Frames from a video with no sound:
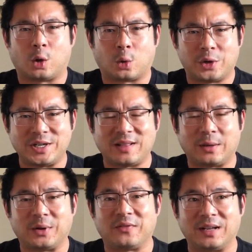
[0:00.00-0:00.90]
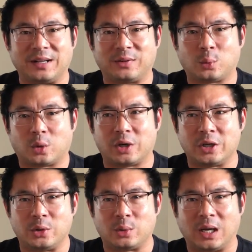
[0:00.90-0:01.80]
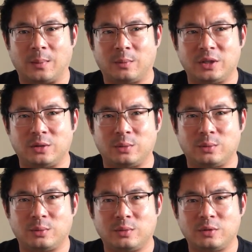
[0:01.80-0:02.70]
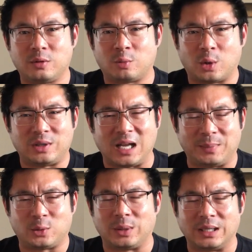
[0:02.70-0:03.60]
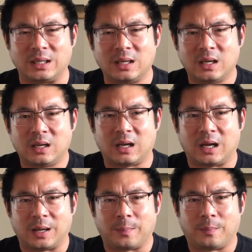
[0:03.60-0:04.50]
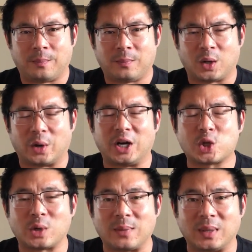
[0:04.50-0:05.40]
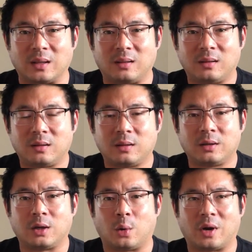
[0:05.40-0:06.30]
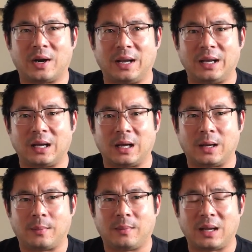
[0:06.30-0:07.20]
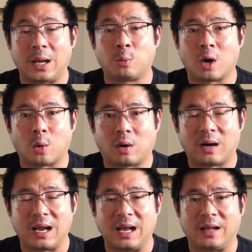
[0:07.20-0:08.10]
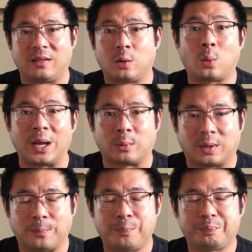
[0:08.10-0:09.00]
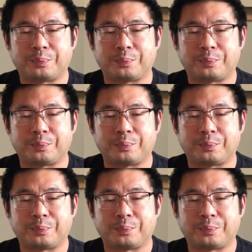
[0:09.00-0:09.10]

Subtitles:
Orange Theory Fitness, where you rotate between going on a treadmill, going on a rower, and the weight room.